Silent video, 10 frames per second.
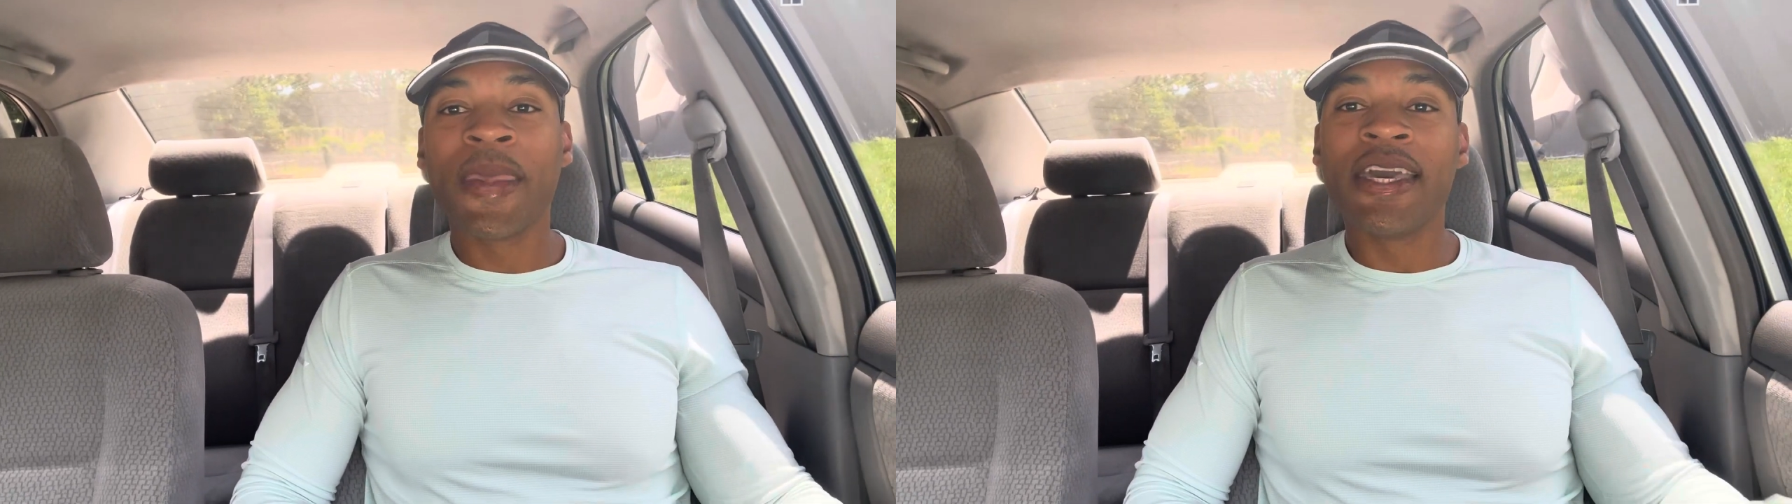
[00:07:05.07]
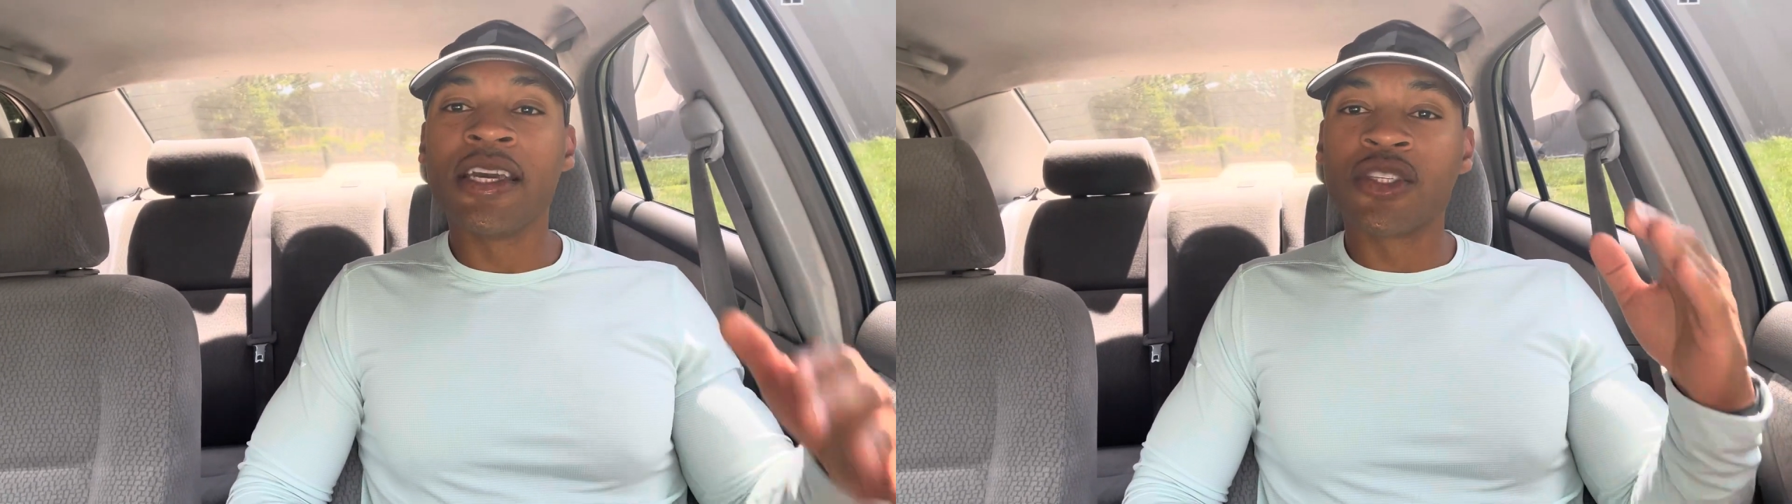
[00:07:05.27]

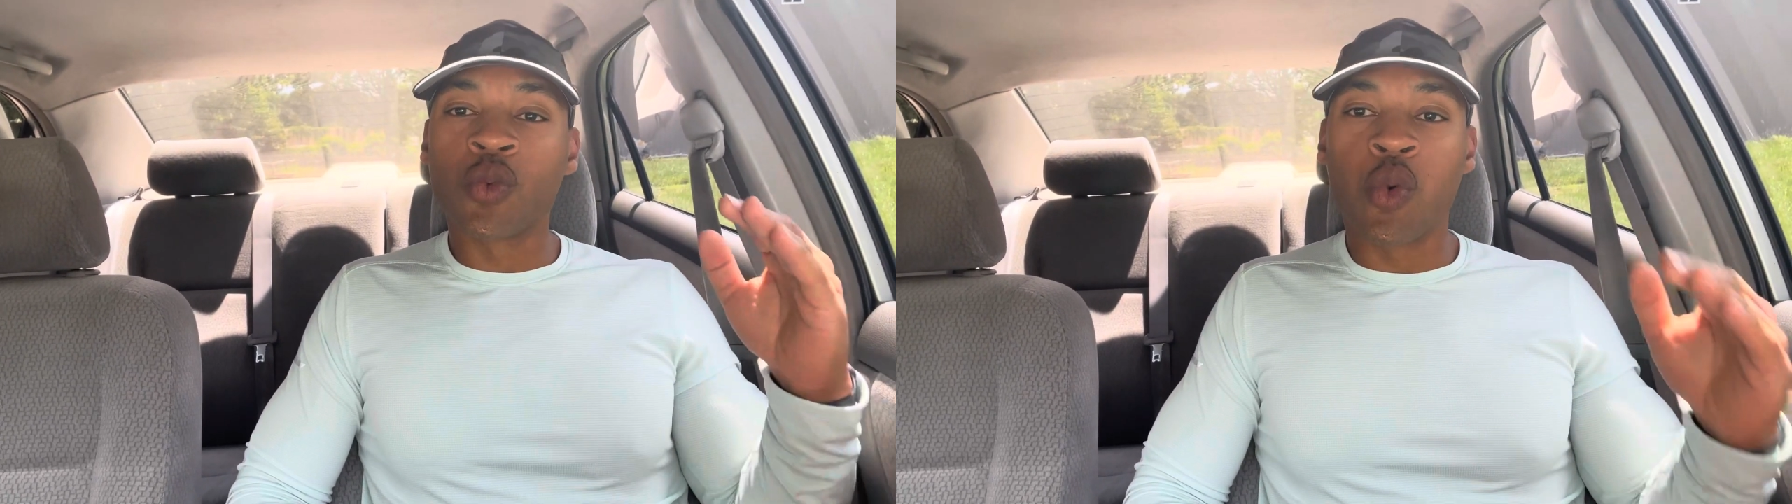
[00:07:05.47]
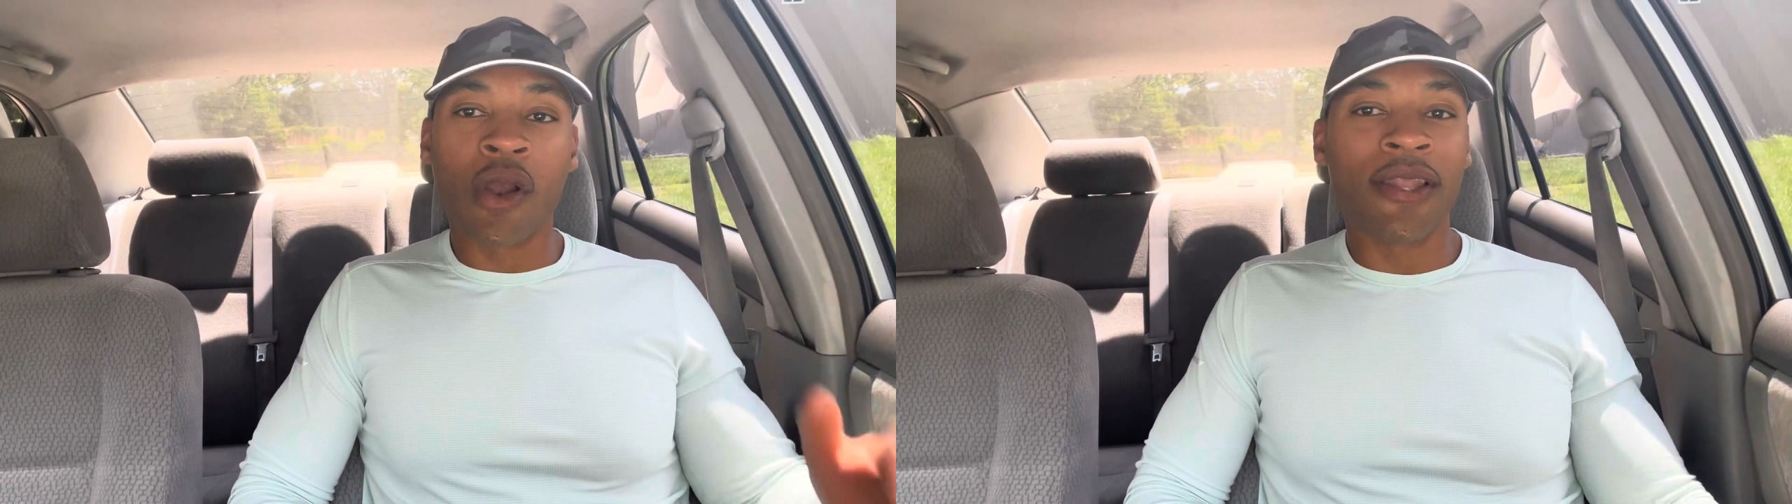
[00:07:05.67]
is
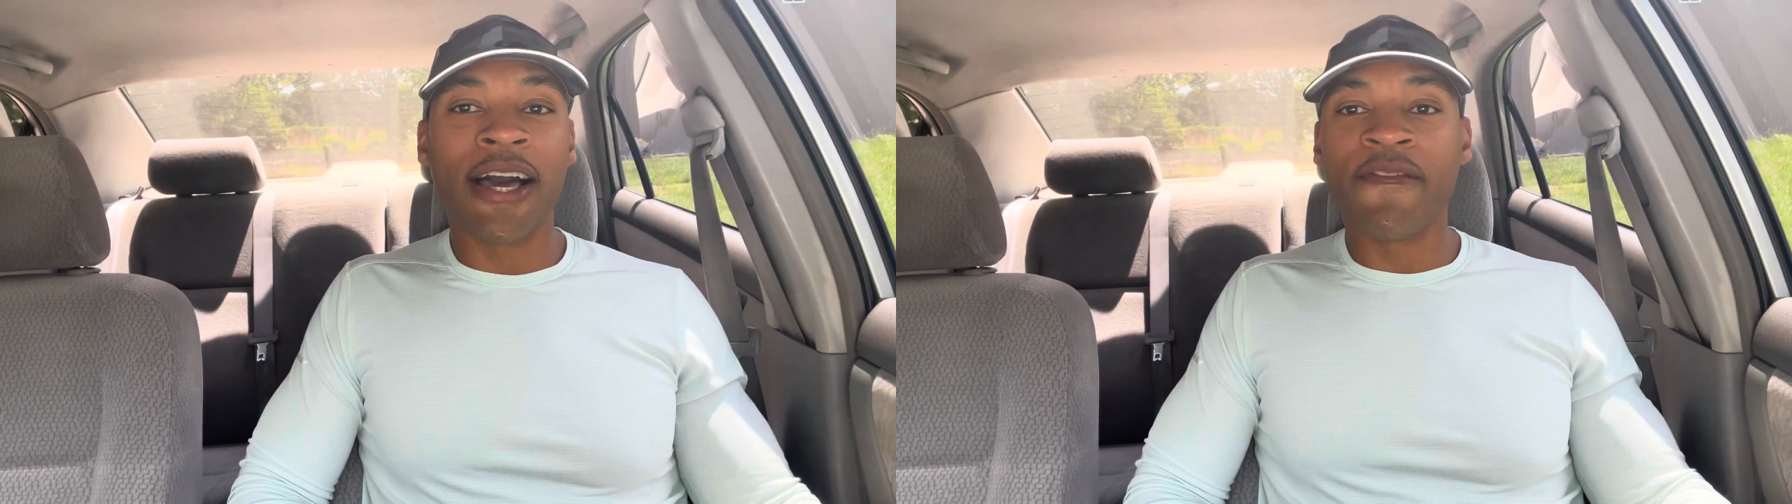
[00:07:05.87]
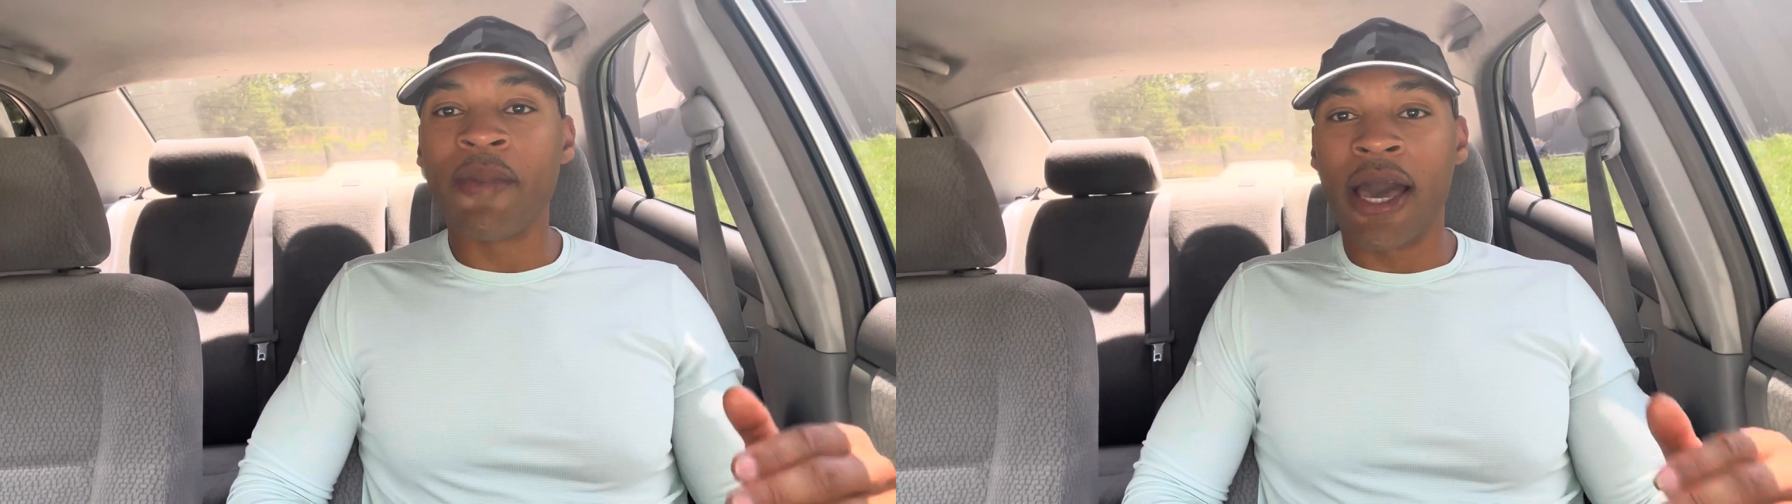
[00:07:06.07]

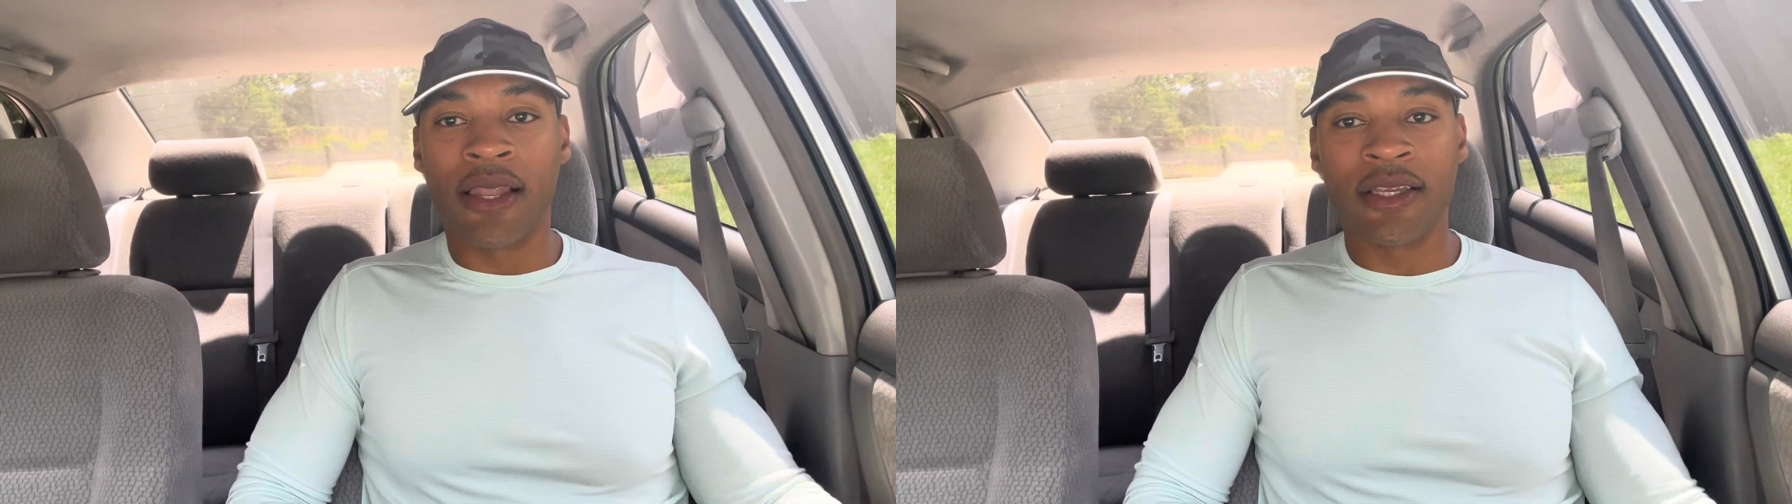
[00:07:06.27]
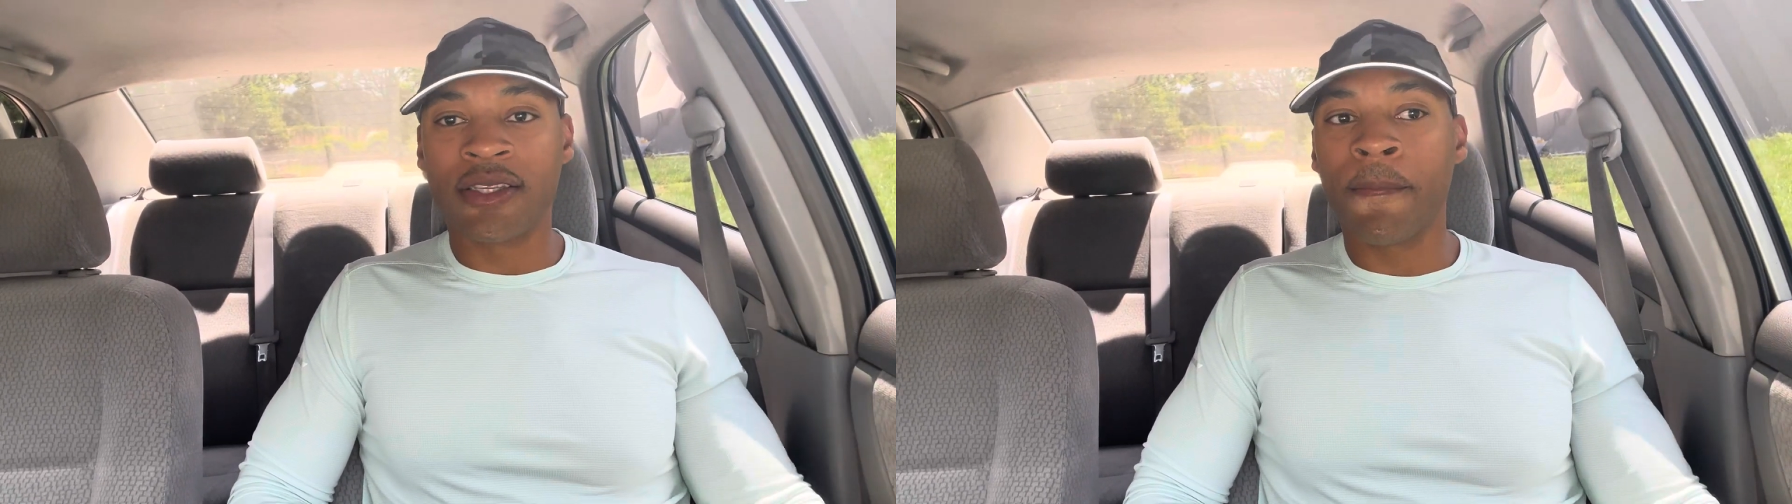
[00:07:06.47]
work-life
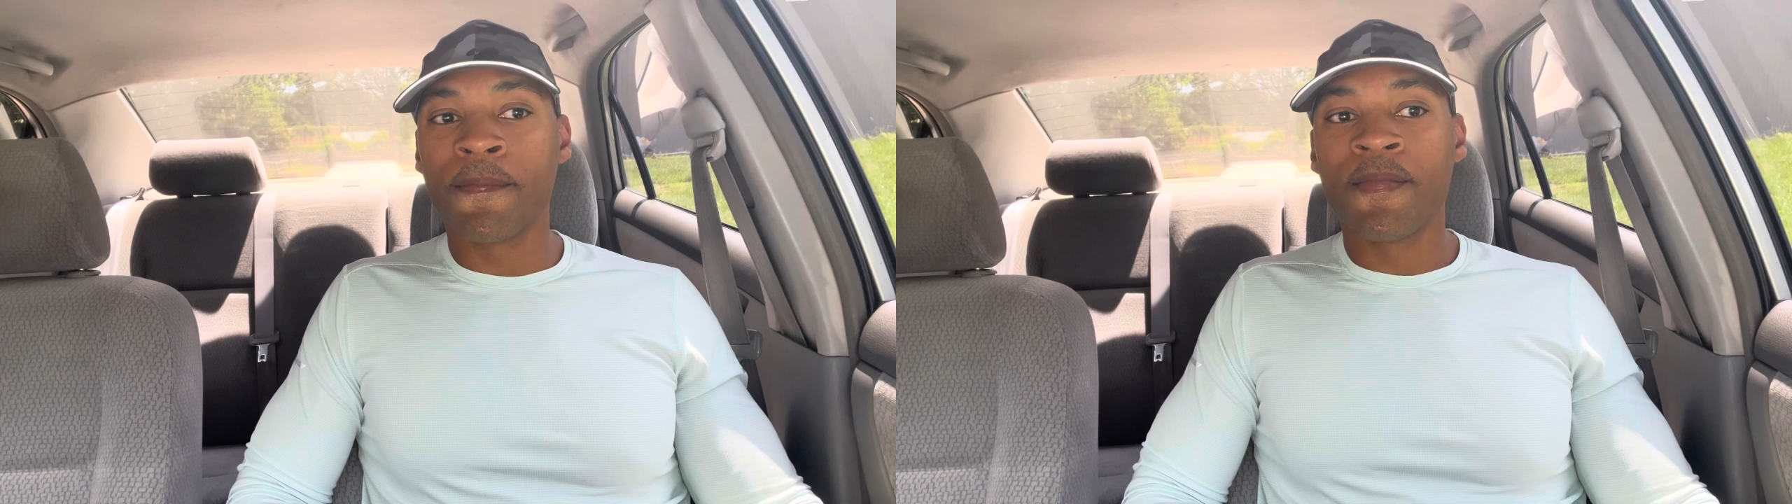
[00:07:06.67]
balance.